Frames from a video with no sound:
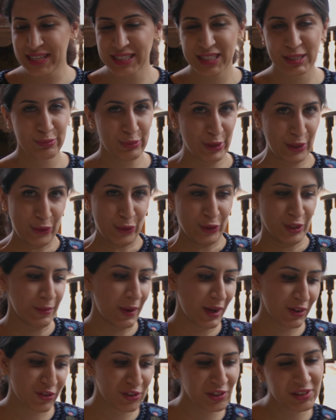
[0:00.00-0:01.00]
sprinkle some
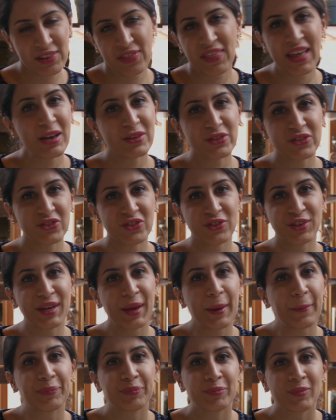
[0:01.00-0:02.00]
hundreds and thousands on
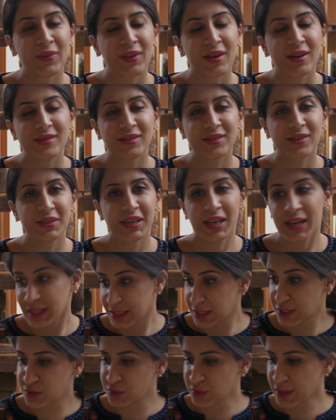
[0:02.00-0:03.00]
it. So yeah,
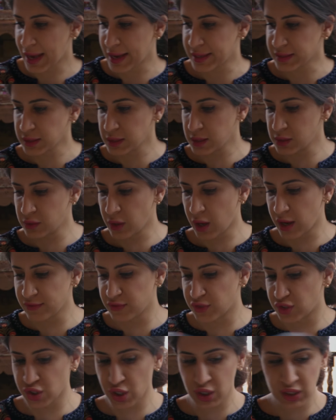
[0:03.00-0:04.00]
let's do that. So I've
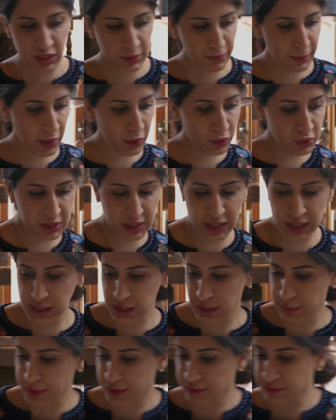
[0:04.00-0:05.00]
just melted
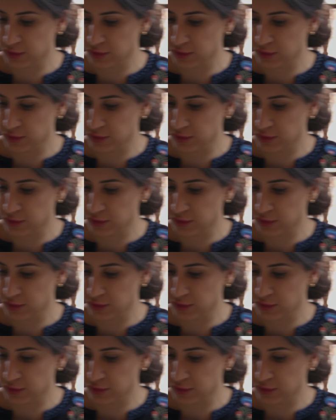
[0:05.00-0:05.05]
a bit of